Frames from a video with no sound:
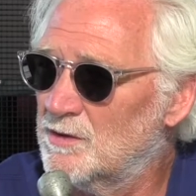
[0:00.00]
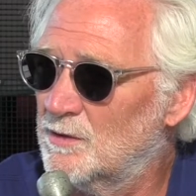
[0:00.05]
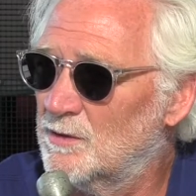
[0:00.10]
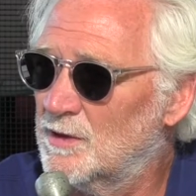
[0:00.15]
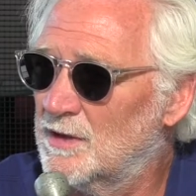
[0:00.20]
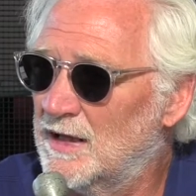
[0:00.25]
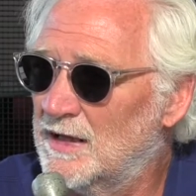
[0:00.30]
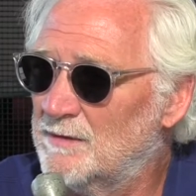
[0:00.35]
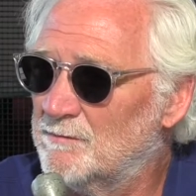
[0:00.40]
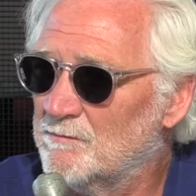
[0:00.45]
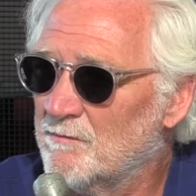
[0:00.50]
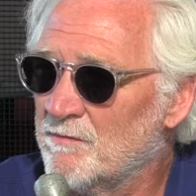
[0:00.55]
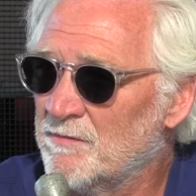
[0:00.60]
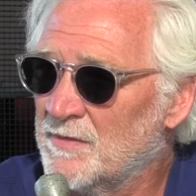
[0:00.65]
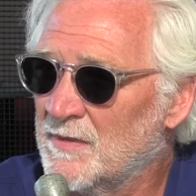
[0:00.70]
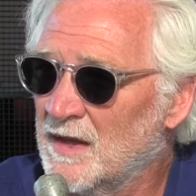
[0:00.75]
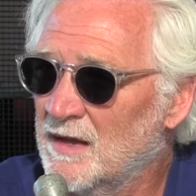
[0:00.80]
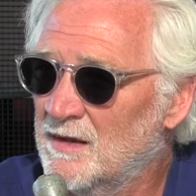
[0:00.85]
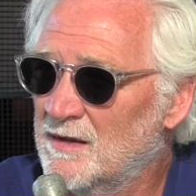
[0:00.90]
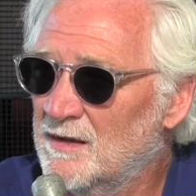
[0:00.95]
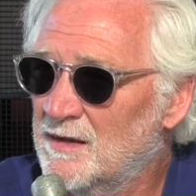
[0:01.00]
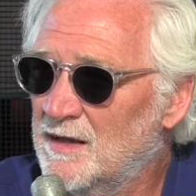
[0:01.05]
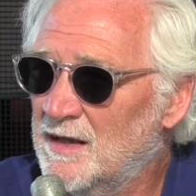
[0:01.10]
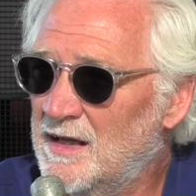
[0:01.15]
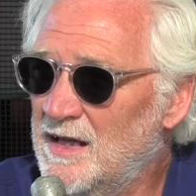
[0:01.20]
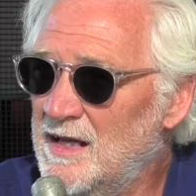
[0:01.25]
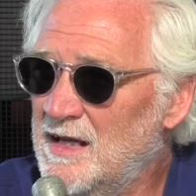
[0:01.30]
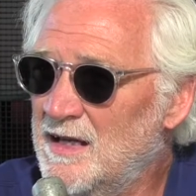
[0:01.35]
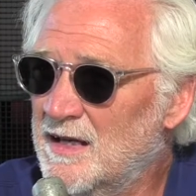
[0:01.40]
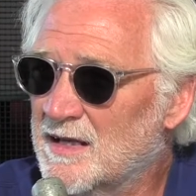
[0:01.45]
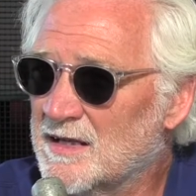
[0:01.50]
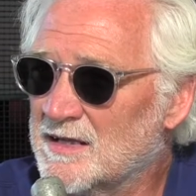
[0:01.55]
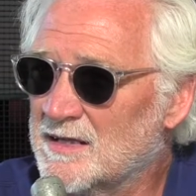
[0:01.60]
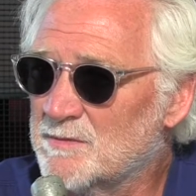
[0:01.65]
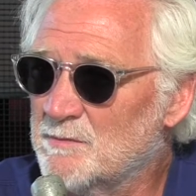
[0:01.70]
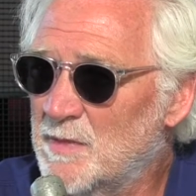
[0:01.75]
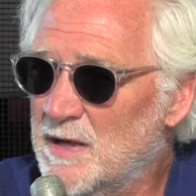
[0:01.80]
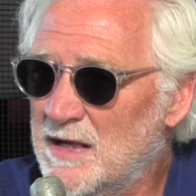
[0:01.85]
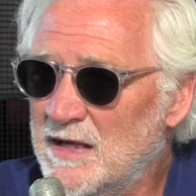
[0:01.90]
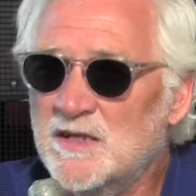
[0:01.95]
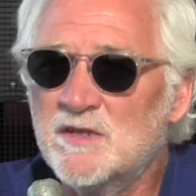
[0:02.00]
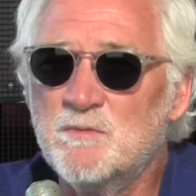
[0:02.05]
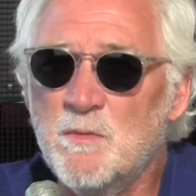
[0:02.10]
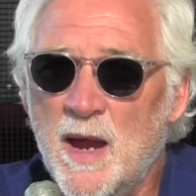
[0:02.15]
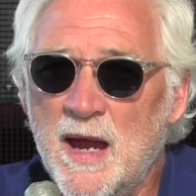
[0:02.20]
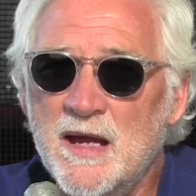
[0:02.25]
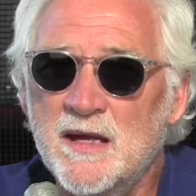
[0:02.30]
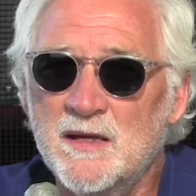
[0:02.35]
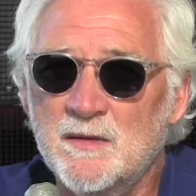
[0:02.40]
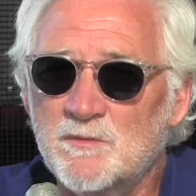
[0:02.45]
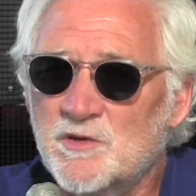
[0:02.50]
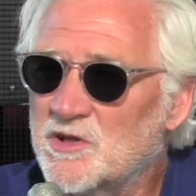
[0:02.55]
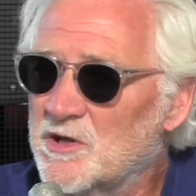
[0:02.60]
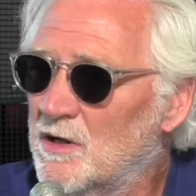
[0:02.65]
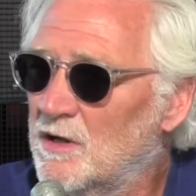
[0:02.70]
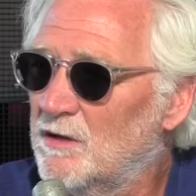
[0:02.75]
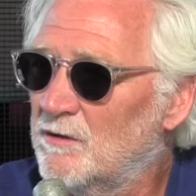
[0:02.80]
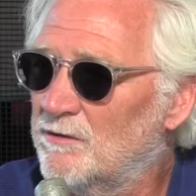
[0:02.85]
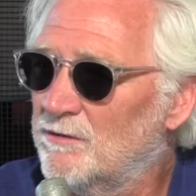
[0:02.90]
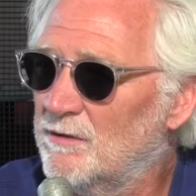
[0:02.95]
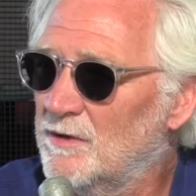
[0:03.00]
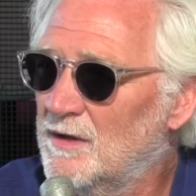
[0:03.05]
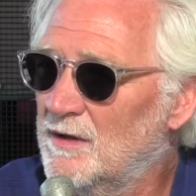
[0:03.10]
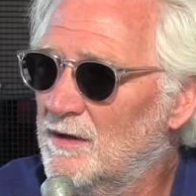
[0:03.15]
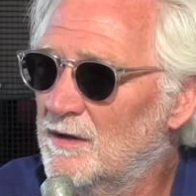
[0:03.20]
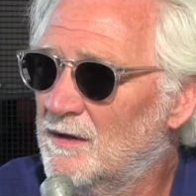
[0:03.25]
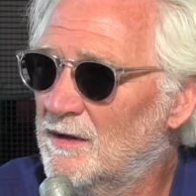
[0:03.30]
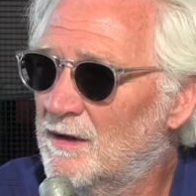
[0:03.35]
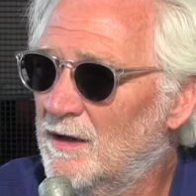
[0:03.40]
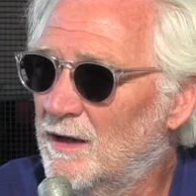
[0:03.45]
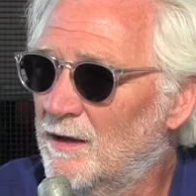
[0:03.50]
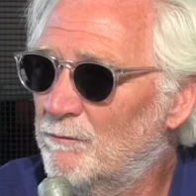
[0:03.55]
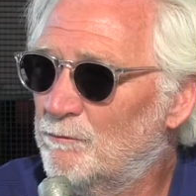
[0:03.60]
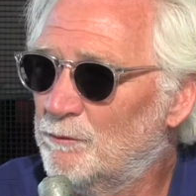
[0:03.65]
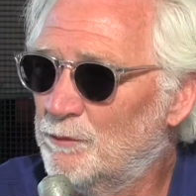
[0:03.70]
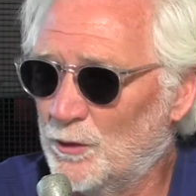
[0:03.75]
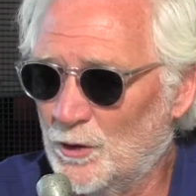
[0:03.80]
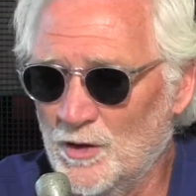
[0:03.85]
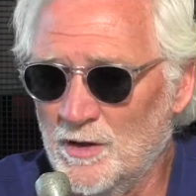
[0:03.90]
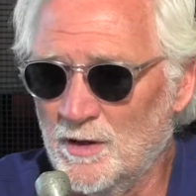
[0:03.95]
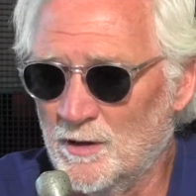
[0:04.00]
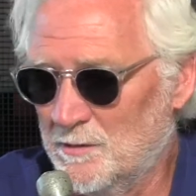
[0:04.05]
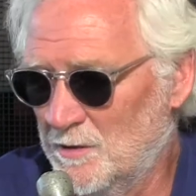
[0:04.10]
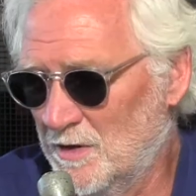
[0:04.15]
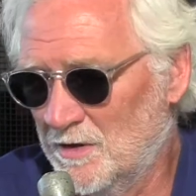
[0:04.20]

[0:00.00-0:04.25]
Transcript: do it. And he has, he's made himself a pretty good.